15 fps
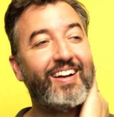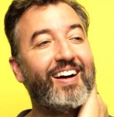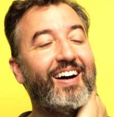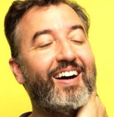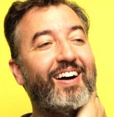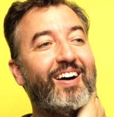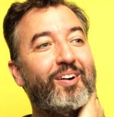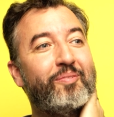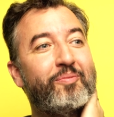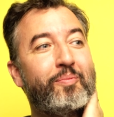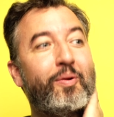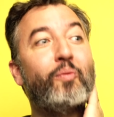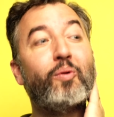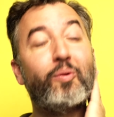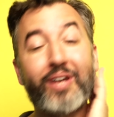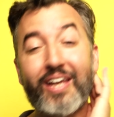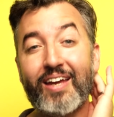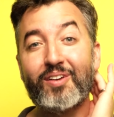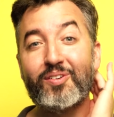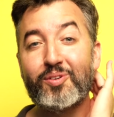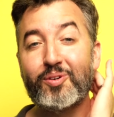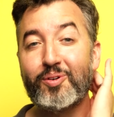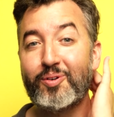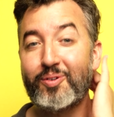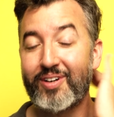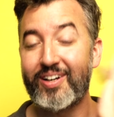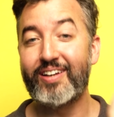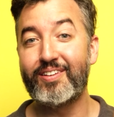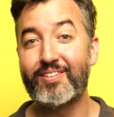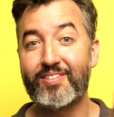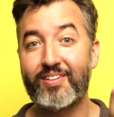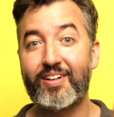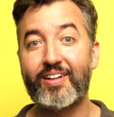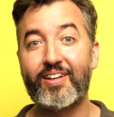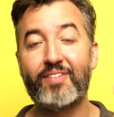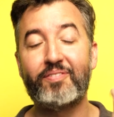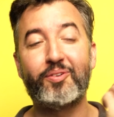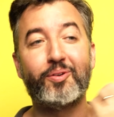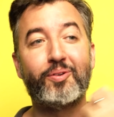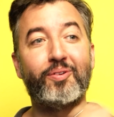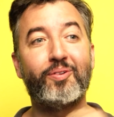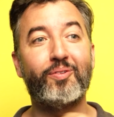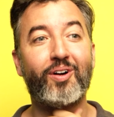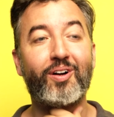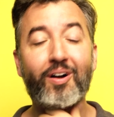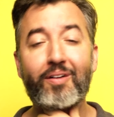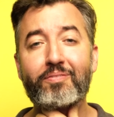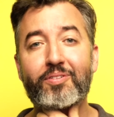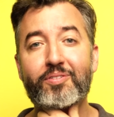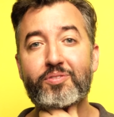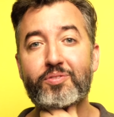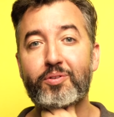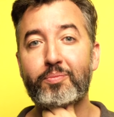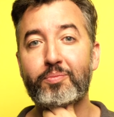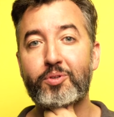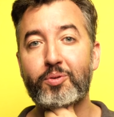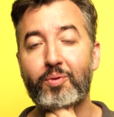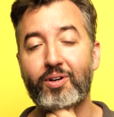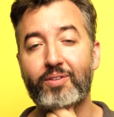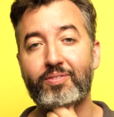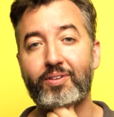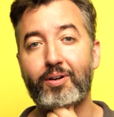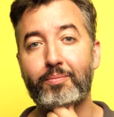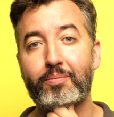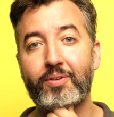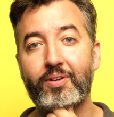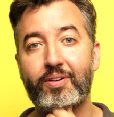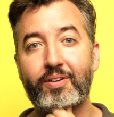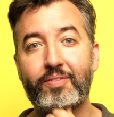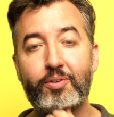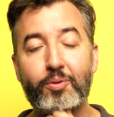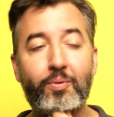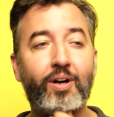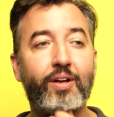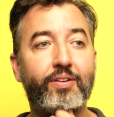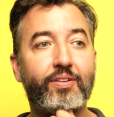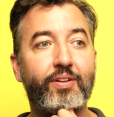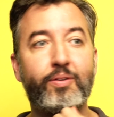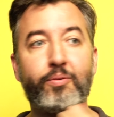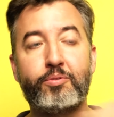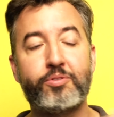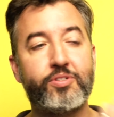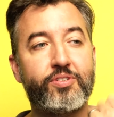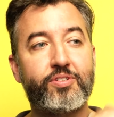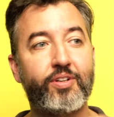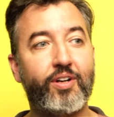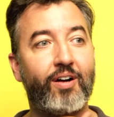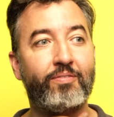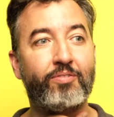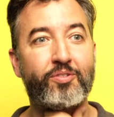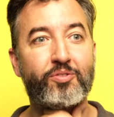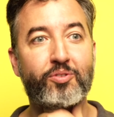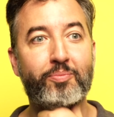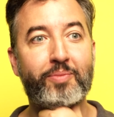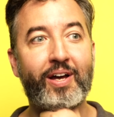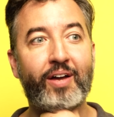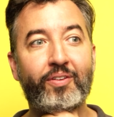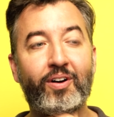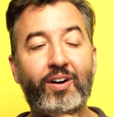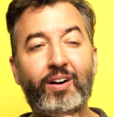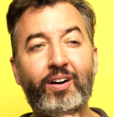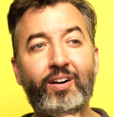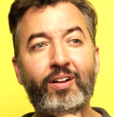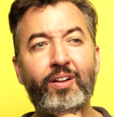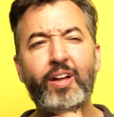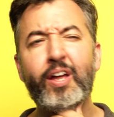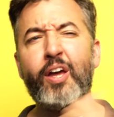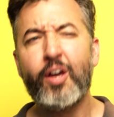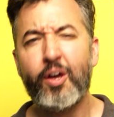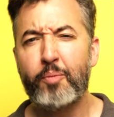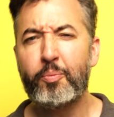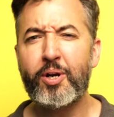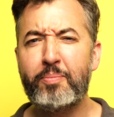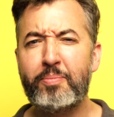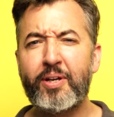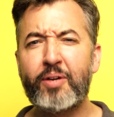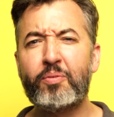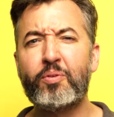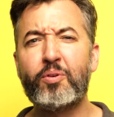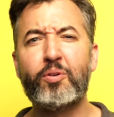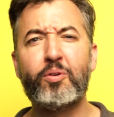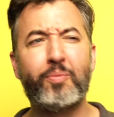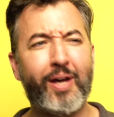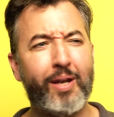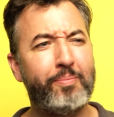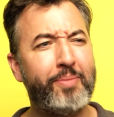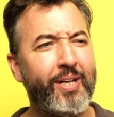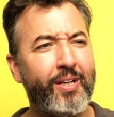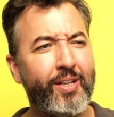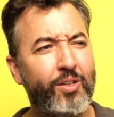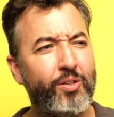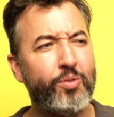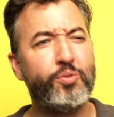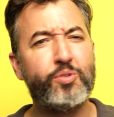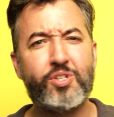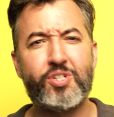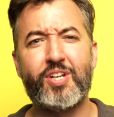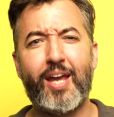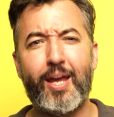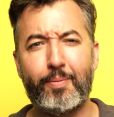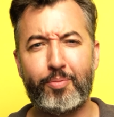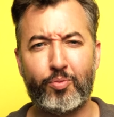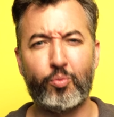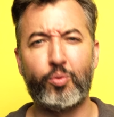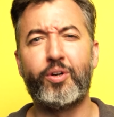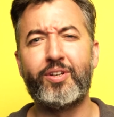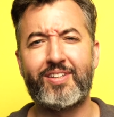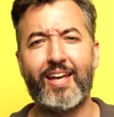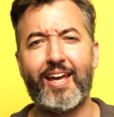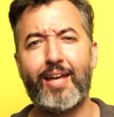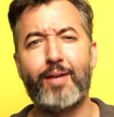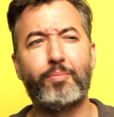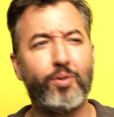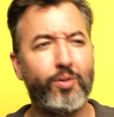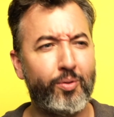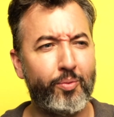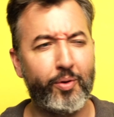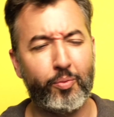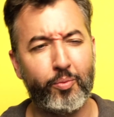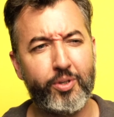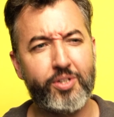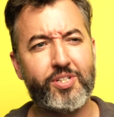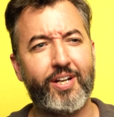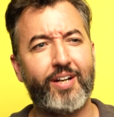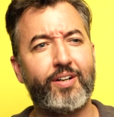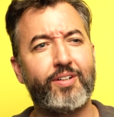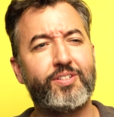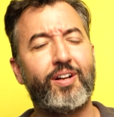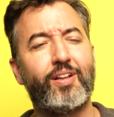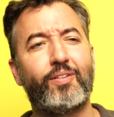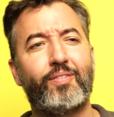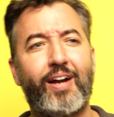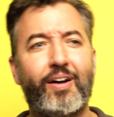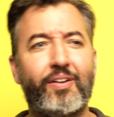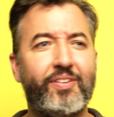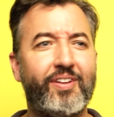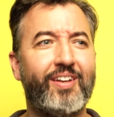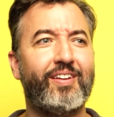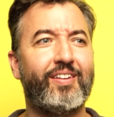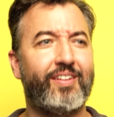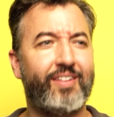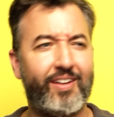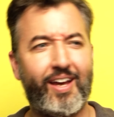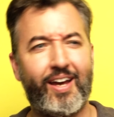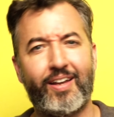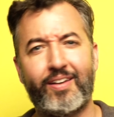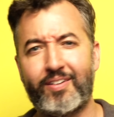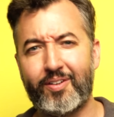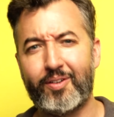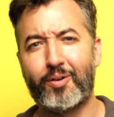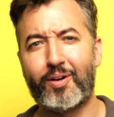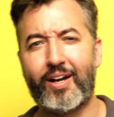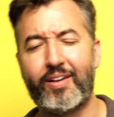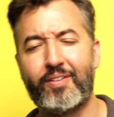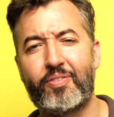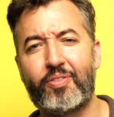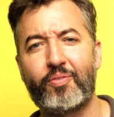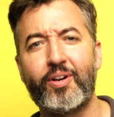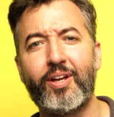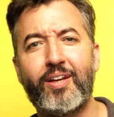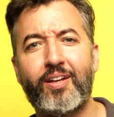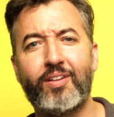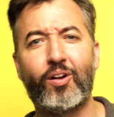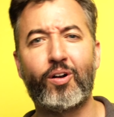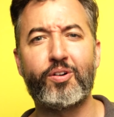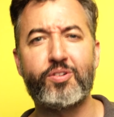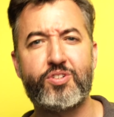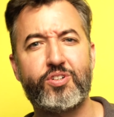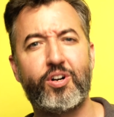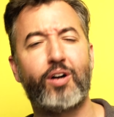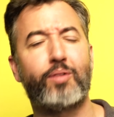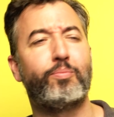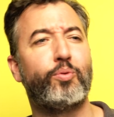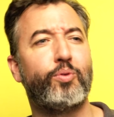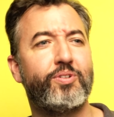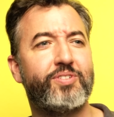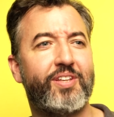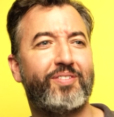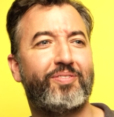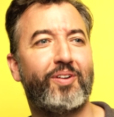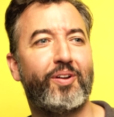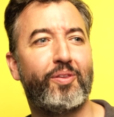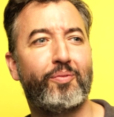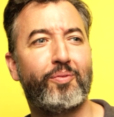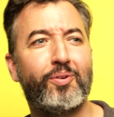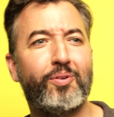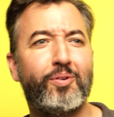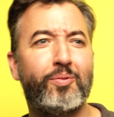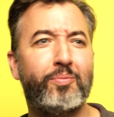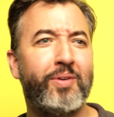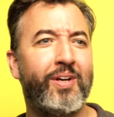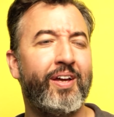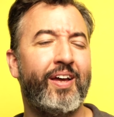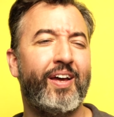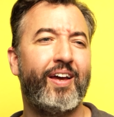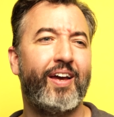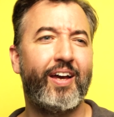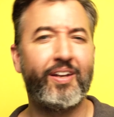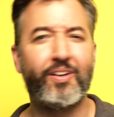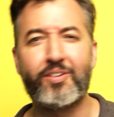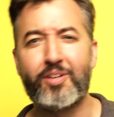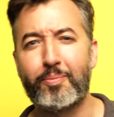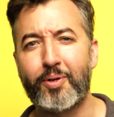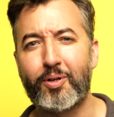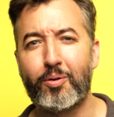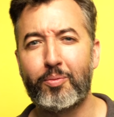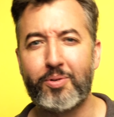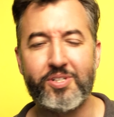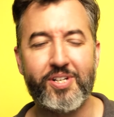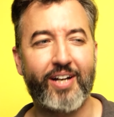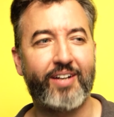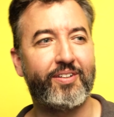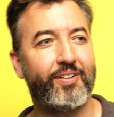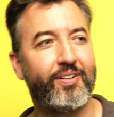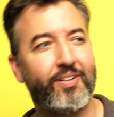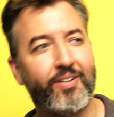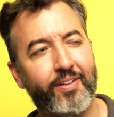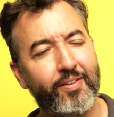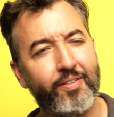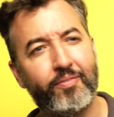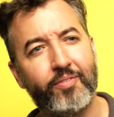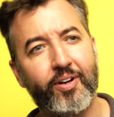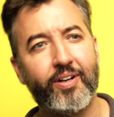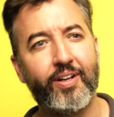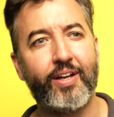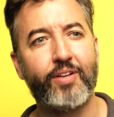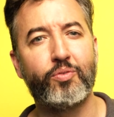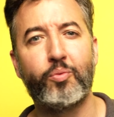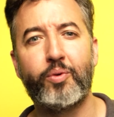But what we can do is give you a conference room to work from if you want. And it was just a conference room down the hall. Pretty big room, had a big U-shaped wood table with wood chairs all around it, and had, kind of 3 large chalkboards at the front of the room, and your typical projector, very nice